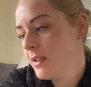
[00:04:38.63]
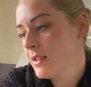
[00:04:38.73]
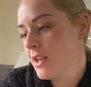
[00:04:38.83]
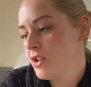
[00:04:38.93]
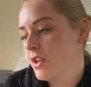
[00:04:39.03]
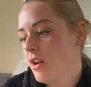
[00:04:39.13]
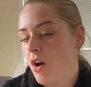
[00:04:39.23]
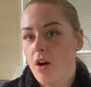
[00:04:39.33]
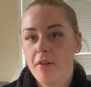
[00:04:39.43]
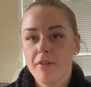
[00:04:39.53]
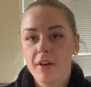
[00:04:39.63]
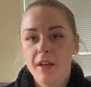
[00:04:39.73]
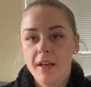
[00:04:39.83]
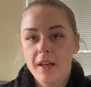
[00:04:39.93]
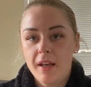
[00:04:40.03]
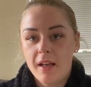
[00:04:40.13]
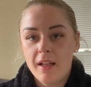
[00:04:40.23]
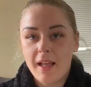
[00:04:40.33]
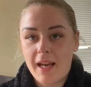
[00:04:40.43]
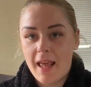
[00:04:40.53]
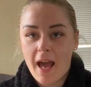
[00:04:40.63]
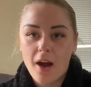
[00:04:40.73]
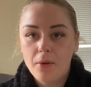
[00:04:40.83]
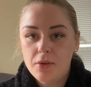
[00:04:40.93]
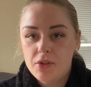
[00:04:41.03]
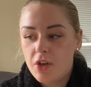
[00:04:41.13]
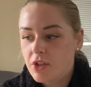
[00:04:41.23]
session of like an hour or so,